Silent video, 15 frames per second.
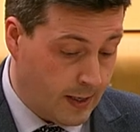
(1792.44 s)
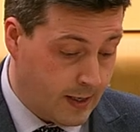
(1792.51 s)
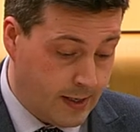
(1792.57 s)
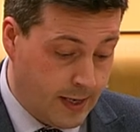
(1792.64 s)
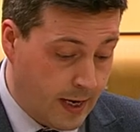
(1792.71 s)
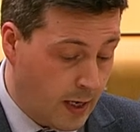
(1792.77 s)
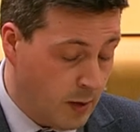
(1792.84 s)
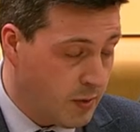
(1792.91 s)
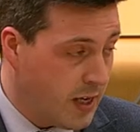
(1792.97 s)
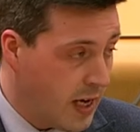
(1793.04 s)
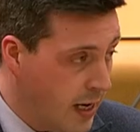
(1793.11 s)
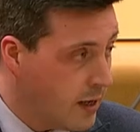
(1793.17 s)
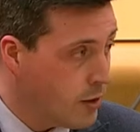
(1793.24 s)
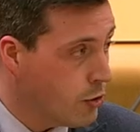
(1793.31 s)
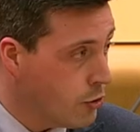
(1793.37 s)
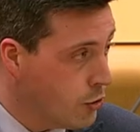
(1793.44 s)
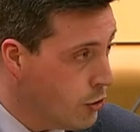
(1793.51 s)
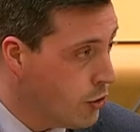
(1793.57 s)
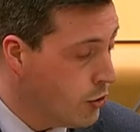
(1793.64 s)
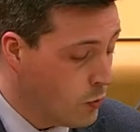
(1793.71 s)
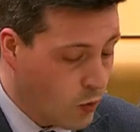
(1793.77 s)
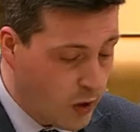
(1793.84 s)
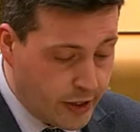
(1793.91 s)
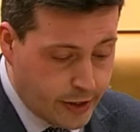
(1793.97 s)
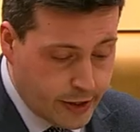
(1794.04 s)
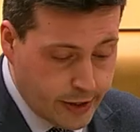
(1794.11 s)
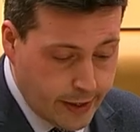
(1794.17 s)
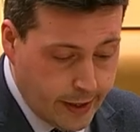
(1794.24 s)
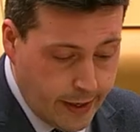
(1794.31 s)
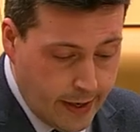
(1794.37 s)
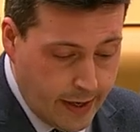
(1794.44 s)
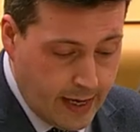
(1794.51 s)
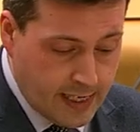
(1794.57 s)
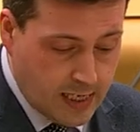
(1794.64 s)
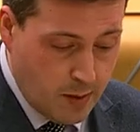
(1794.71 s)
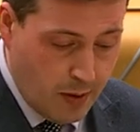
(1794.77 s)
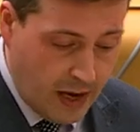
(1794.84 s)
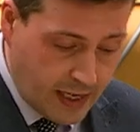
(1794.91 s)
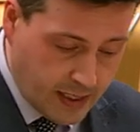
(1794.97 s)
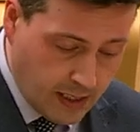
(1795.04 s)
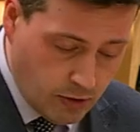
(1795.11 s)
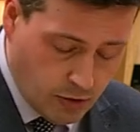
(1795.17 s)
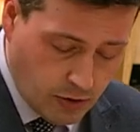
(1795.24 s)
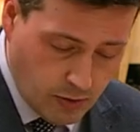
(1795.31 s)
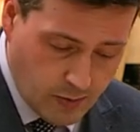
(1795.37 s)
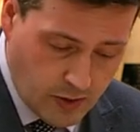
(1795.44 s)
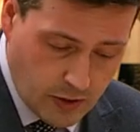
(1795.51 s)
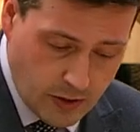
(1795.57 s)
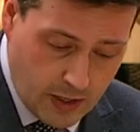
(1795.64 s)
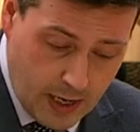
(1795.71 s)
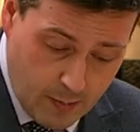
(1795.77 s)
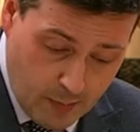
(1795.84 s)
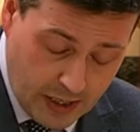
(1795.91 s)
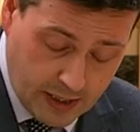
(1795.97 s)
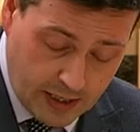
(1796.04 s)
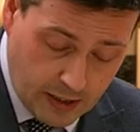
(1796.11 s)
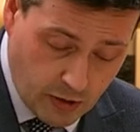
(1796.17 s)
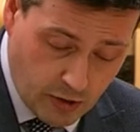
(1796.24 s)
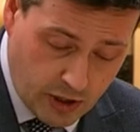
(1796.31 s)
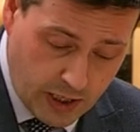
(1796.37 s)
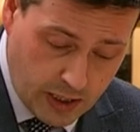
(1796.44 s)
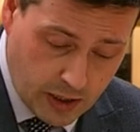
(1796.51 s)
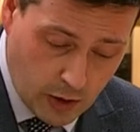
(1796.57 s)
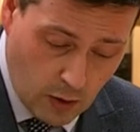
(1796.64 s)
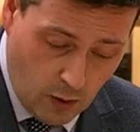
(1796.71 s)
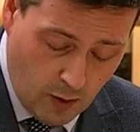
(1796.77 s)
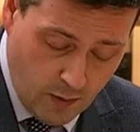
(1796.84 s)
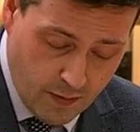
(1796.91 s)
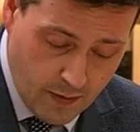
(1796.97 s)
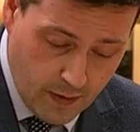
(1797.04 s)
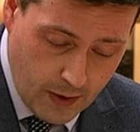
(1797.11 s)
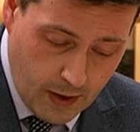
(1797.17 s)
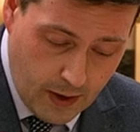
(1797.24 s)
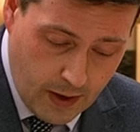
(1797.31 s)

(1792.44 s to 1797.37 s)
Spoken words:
to seek and obtain a solution which is in the best interest of